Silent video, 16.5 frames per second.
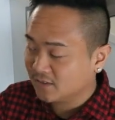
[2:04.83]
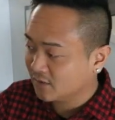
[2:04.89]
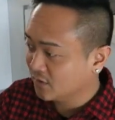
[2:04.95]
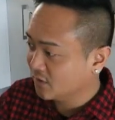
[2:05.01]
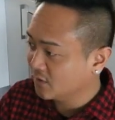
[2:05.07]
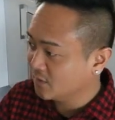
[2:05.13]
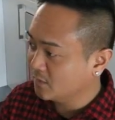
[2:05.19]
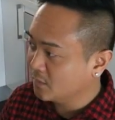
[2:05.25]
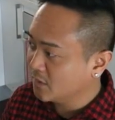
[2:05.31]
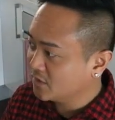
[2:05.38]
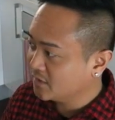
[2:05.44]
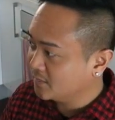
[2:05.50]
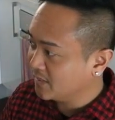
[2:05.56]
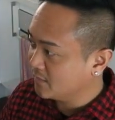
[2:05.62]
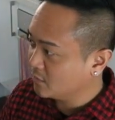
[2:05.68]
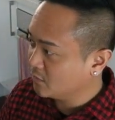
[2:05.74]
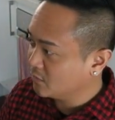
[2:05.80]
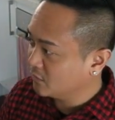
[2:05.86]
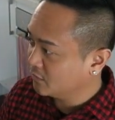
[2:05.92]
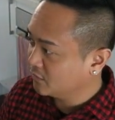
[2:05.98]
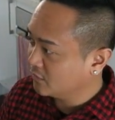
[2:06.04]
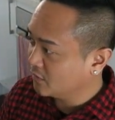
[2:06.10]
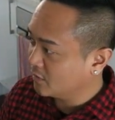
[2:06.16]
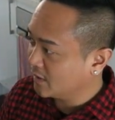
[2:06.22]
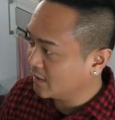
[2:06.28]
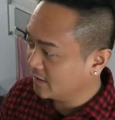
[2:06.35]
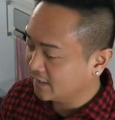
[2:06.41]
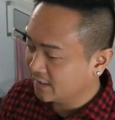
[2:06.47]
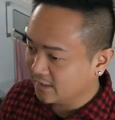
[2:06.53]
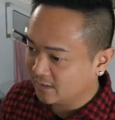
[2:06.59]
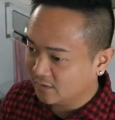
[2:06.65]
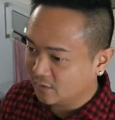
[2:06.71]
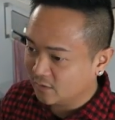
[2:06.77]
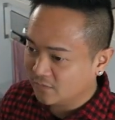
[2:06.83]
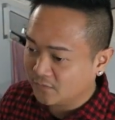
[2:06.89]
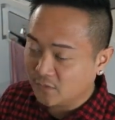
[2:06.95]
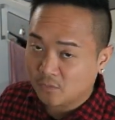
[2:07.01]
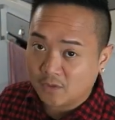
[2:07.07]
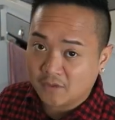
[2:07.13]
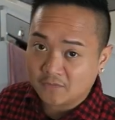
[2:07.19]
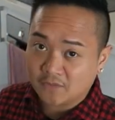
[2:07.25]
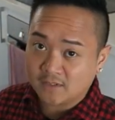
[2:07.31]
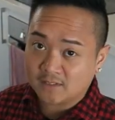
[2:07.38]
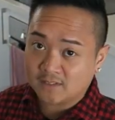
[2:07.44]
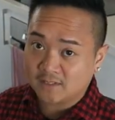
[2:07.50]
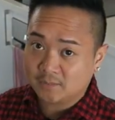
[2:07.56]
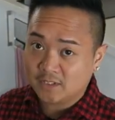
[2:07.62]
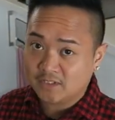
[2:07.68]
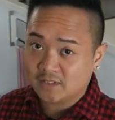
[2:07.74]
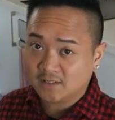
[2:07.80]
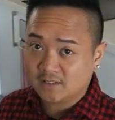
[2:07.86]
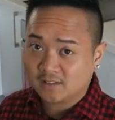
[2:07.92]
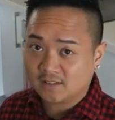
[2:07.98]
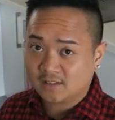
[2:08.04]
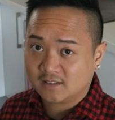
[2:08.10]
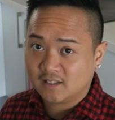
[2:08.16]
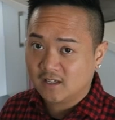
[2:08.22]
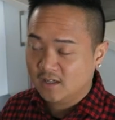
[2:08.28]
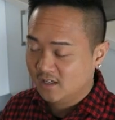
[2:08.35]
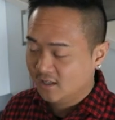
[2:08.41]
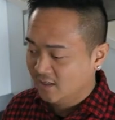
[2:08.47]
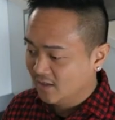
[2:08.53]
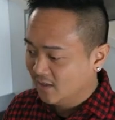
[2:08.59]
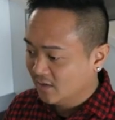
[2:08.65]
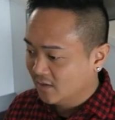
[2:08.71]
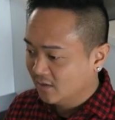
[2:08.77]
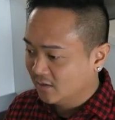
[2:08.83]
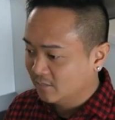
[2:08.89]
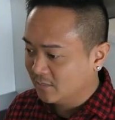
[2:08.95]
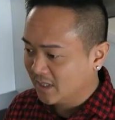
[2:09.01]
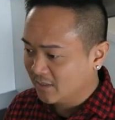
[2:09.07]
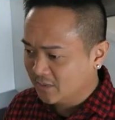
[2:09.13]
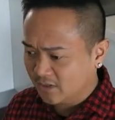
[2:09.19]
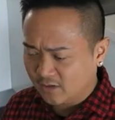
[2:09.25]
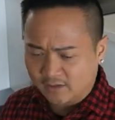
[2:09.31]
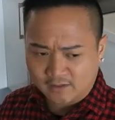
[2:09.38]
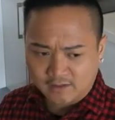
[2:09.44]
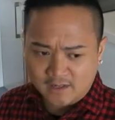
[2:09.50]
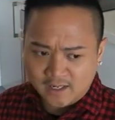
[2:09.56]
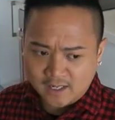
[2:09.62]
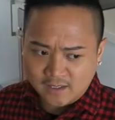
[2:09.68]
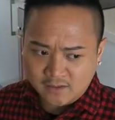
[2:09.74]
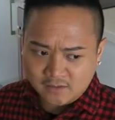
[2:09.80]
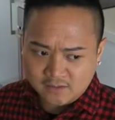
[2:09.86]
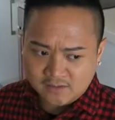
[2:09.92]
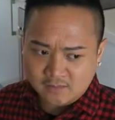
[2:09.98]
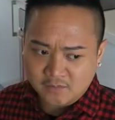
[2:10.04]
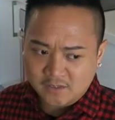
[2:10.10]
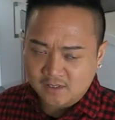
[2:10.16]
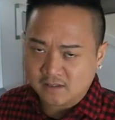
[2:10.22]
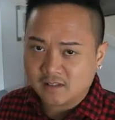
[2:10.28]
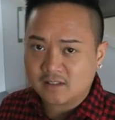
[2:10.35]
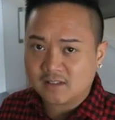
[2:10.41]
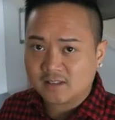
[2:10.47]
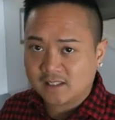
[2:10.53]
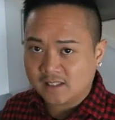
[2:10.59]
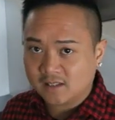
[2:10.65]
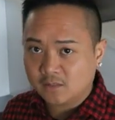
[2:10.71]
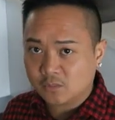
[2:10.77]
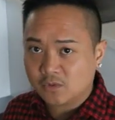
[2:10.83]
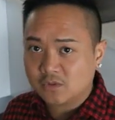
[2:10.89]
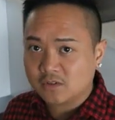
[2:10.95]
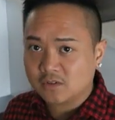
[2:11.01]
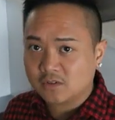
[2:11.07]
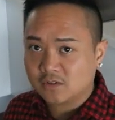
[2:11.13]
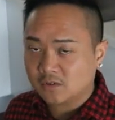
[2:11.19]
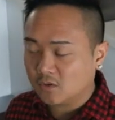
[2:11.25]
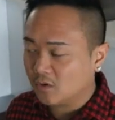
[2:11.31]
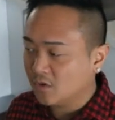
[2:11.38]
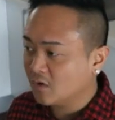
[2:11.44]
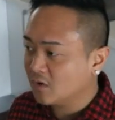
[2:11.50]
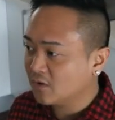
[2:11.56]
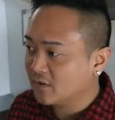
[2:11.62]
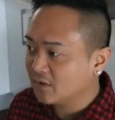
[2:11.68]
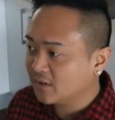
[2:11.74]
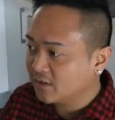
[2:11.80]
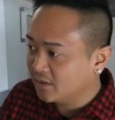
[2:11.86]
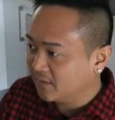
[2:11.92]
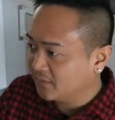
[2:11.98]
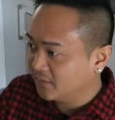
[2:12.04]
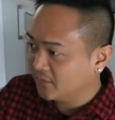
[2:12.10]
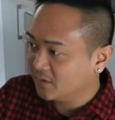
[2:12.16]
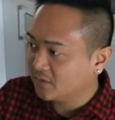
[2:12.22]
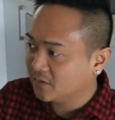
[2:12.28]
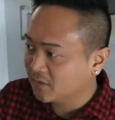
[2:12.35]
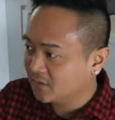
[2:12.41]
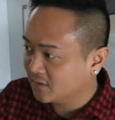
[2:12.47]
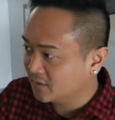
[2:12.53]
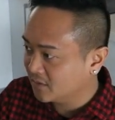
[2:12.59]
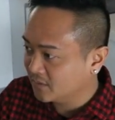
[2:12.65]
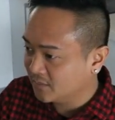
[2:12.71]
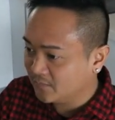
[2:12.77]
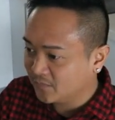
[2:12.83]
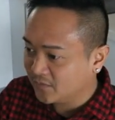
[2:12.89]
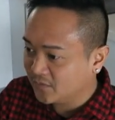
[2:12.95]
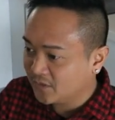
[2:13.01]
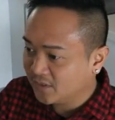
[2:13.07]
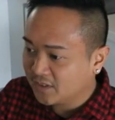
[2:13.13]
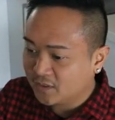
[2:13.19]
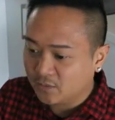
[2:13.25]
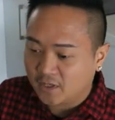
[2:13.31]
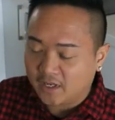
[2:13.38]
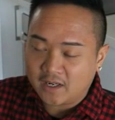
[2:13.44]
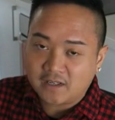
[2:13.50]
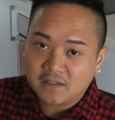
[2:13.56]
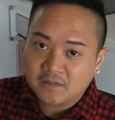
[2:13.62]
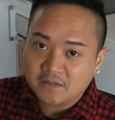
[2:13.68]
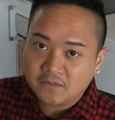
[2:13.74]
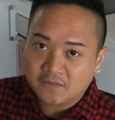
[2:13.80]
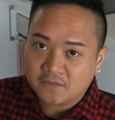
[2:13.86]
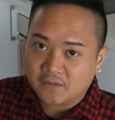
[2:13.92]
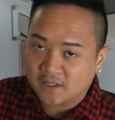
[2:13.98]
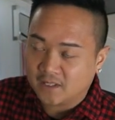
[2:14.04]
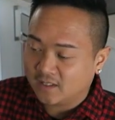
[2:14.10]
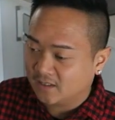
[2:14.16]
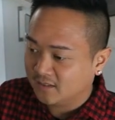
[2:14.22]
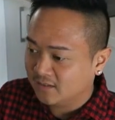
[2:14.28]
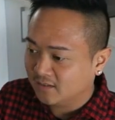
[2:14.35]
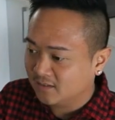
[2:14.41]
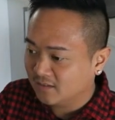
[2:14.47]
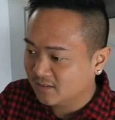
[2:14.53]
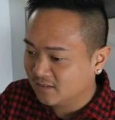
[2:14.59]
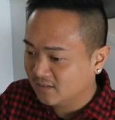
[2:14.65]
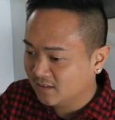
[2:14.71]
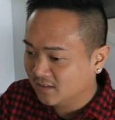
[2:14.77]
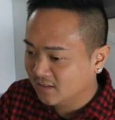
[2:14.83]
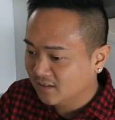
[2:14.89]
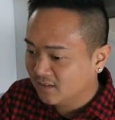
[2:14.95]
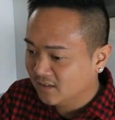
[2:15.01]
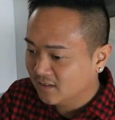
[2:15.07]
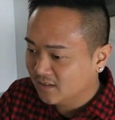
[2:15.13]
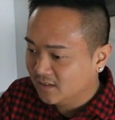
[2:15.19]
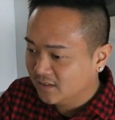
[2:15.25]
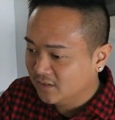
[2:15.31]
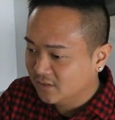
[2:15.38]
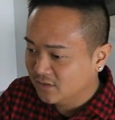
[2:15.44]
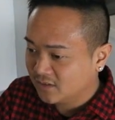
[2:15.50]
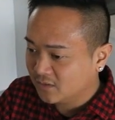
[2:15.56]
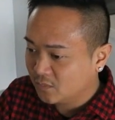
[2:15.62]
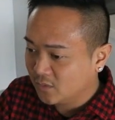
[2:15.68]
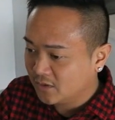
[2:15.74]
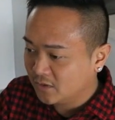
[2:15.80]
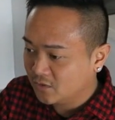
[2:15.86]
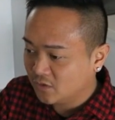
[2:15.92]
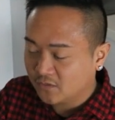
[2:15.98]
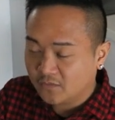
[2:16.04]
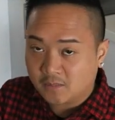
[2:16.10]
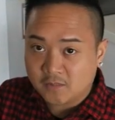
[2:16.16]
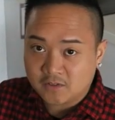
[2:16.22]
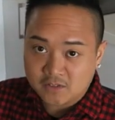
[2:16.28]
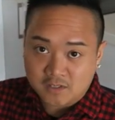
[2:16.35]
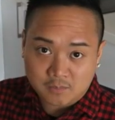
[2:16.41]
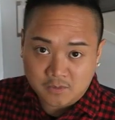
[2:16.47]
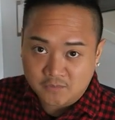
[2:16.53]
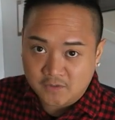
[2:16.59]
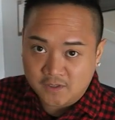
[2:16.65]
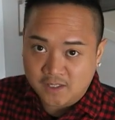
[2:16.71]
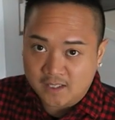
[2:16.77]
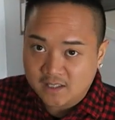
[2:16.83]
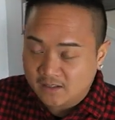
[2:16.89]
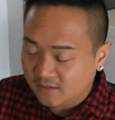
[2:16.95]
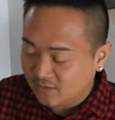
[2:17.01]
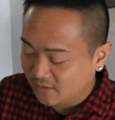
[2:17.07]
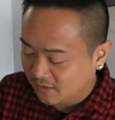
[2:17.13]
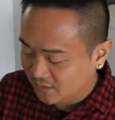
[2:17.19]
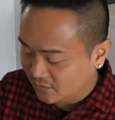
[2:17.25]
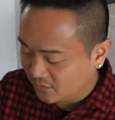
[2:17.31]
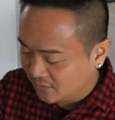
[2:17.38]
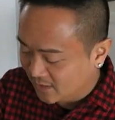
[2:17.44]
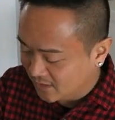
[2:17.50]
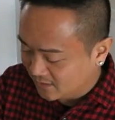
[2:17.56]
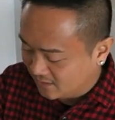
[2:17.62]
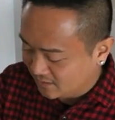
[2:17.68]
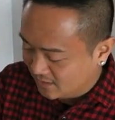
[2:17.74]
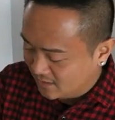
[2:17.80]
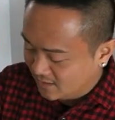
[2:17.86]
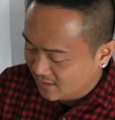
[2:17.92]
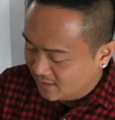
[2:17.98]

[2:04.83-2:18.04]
So most people would go out and look for reference images, maybe online or something that you see in a book. Or if you're feeling creative and you just want to draw from the top of your head, you can do that.